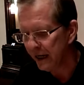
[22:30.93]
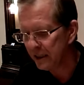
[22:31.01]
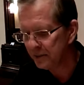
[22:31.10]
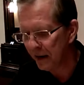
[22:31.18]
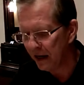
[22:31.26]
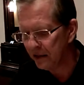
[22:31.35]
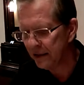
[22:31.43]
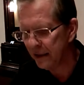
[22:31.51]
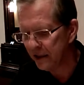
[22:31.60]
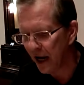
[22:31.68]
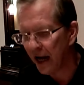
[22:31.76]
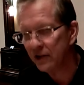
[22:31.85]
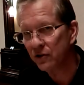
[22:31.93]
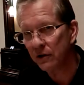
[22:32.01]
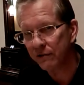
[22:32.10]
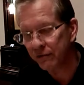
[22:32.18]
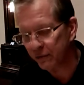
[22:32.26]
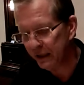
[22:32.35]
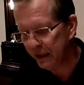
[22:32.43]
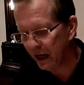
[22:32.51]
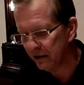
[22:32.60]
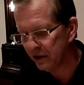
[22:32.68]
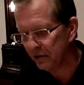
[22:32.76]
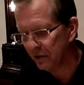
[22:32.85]
expounds the doctrine of
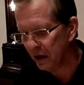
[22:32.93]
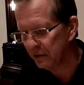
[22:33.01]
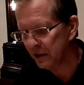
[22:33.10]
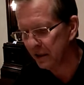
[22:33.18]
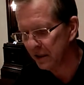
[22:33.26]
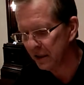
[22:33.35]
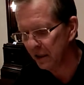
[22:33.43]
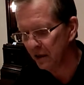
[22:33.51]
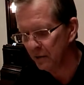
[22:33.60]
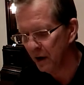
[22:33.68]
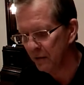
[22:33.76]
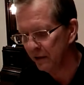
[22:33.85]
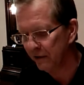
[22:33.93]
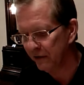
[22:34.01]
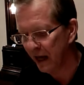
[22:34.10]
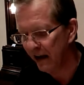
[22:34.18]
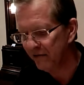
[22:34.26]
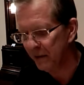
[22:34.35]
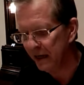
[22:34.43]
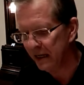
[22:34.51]
3,000 realms in a single moment of life,